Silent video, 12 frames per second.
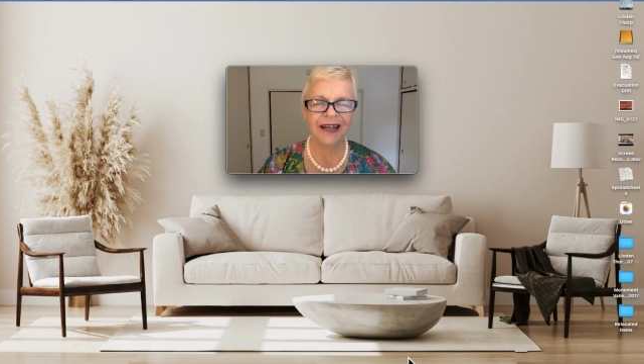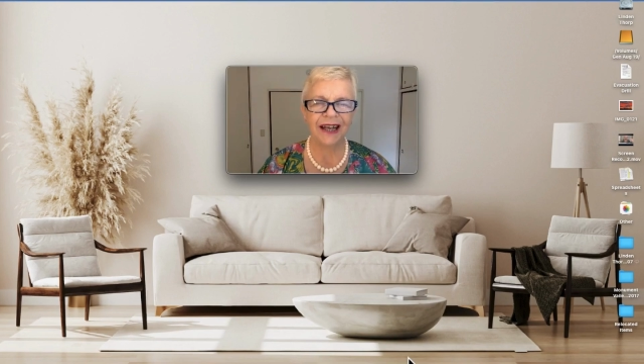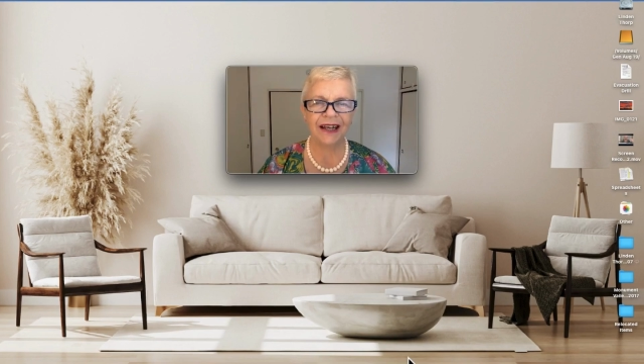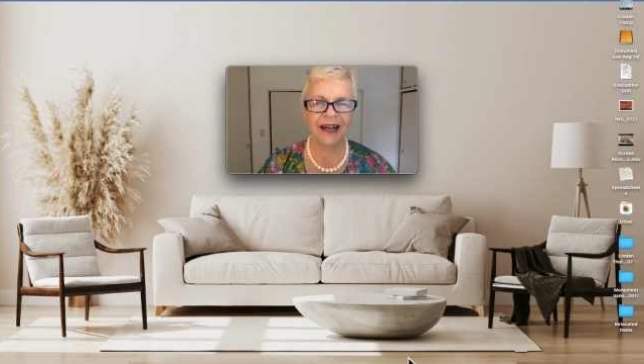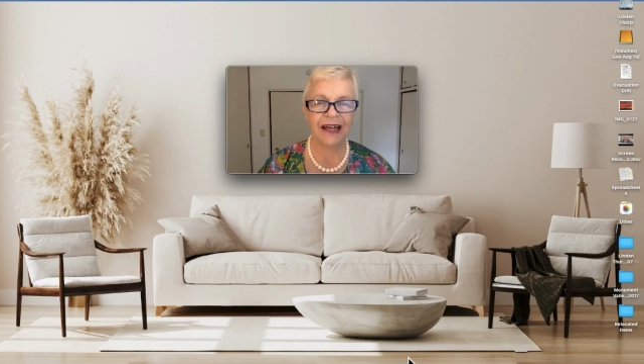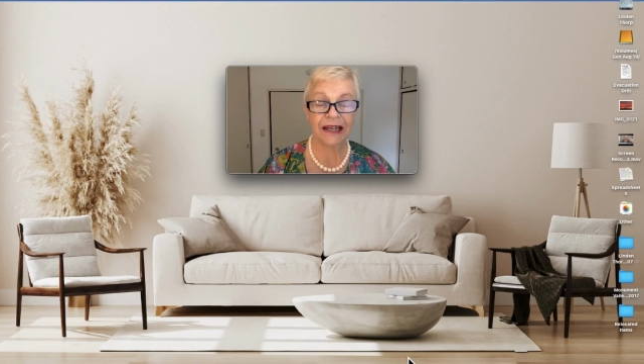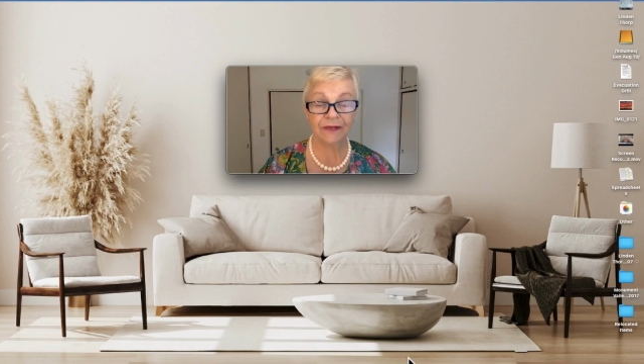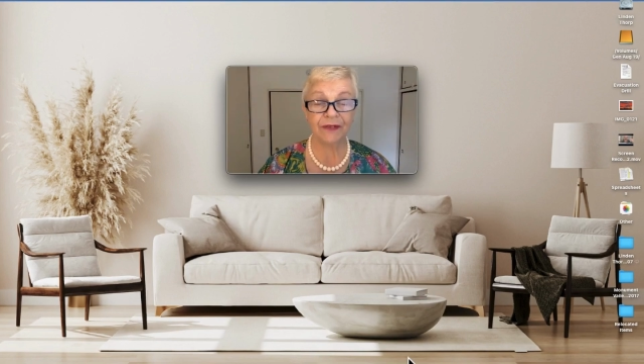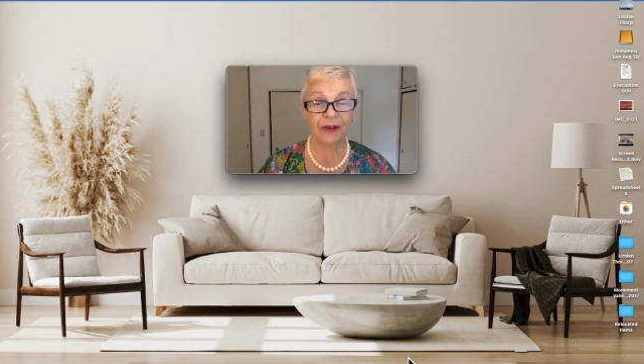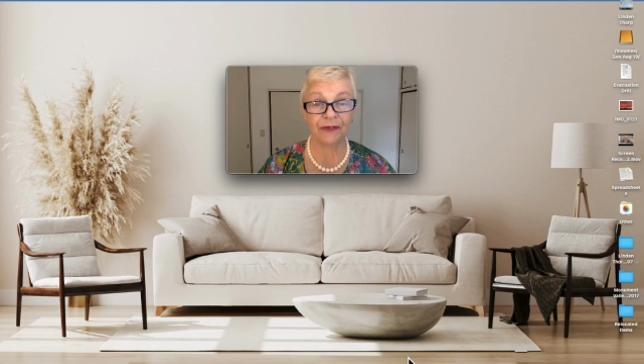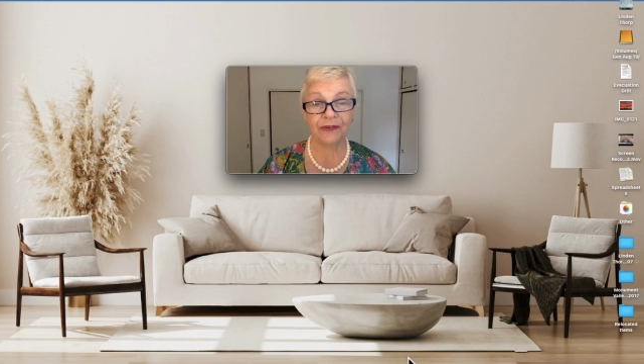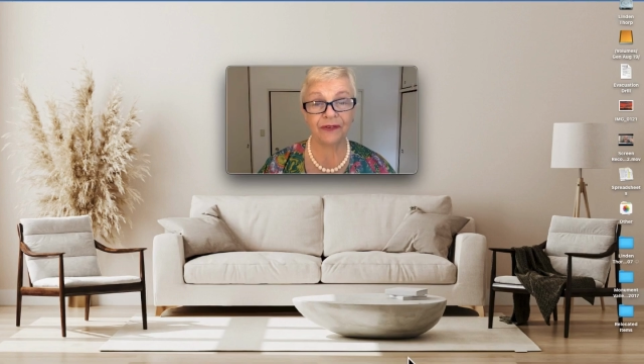in
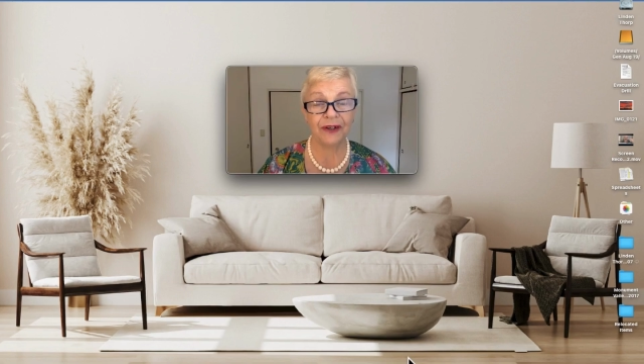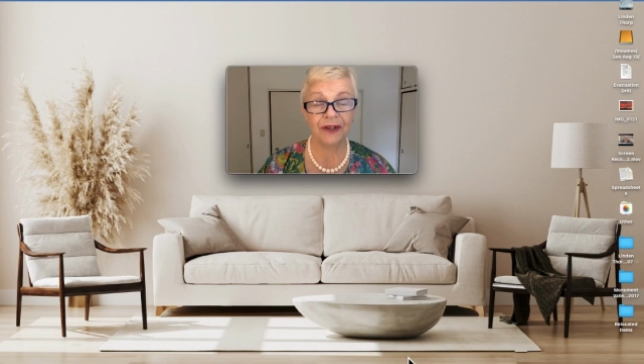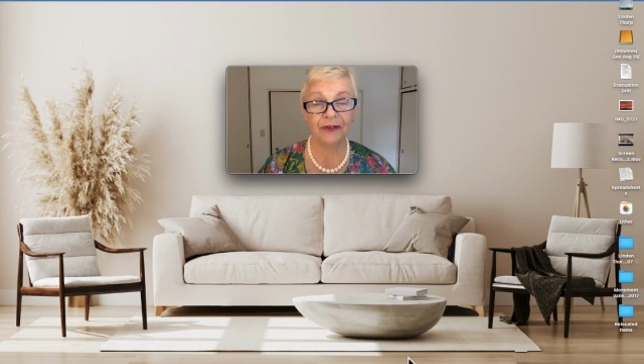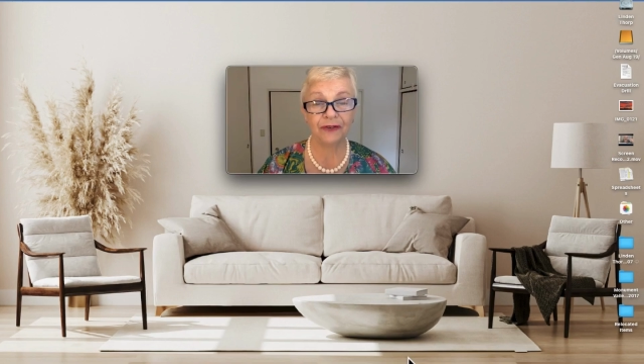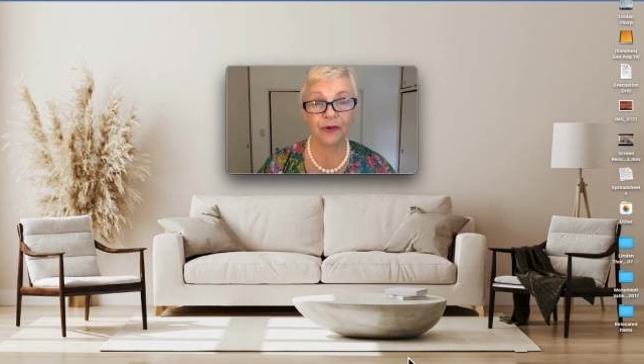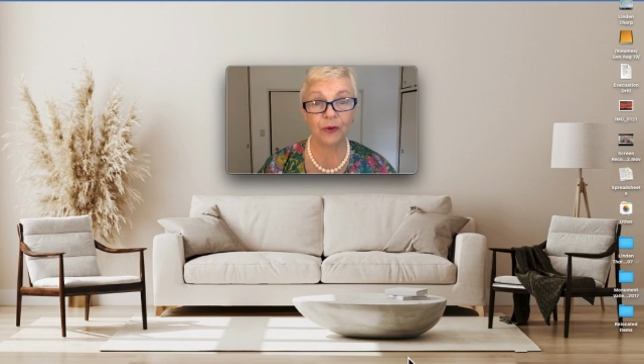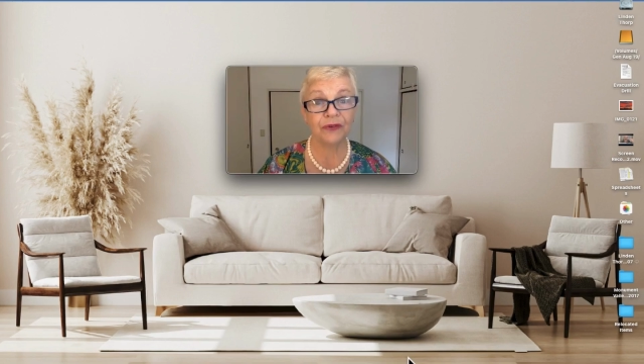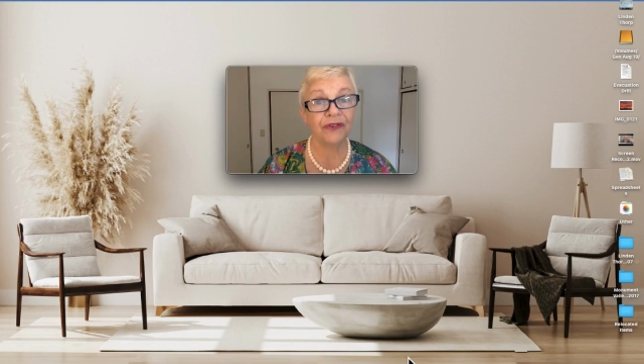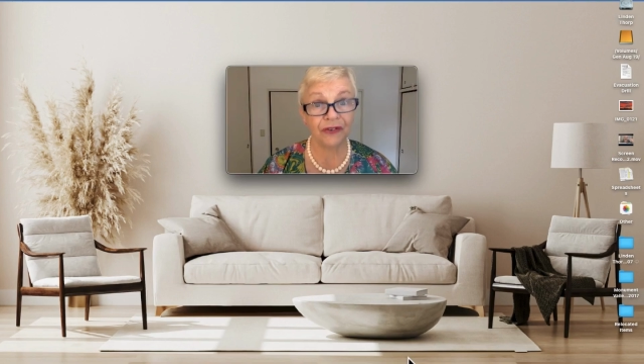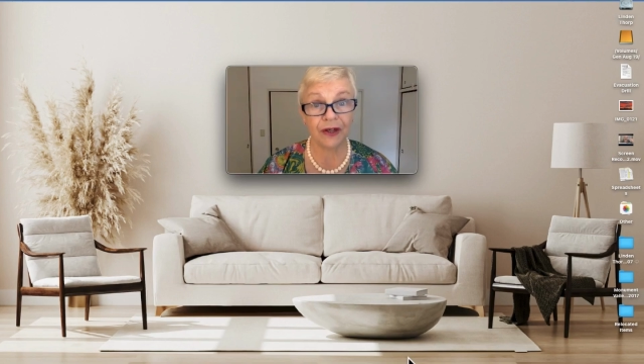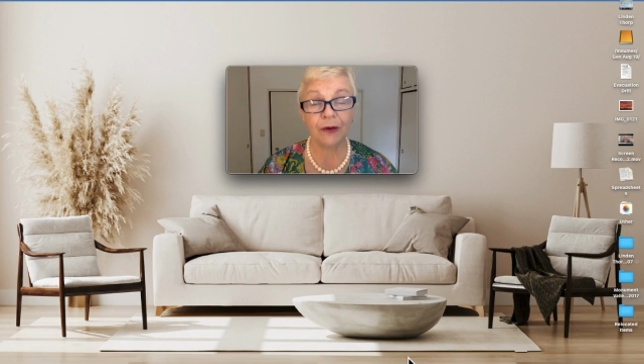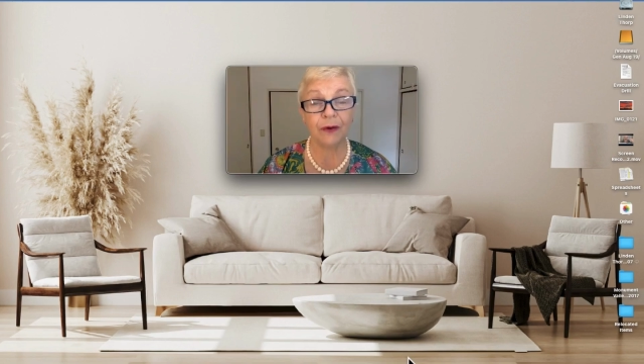this short
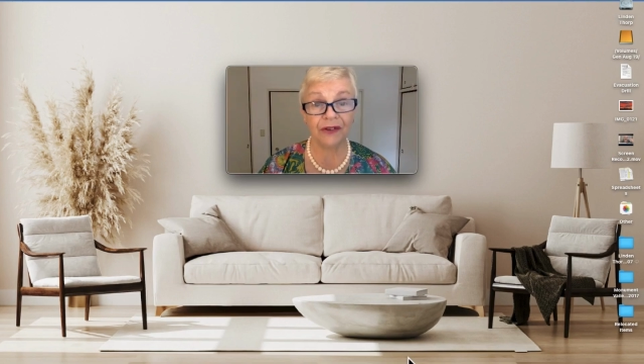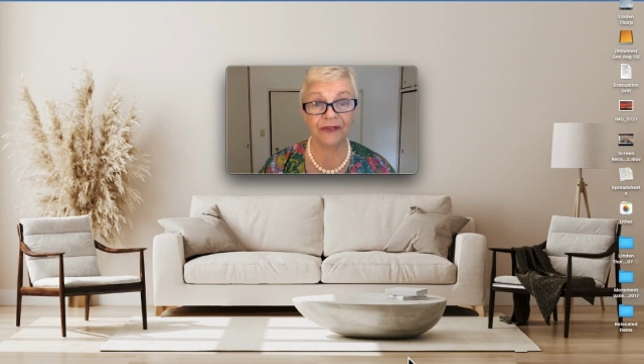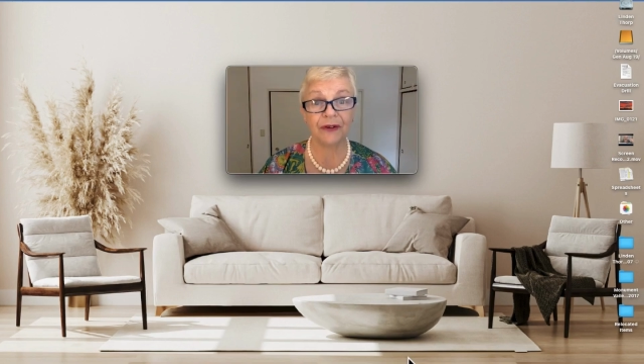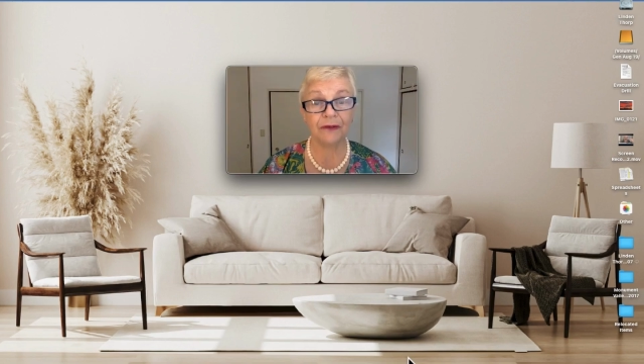series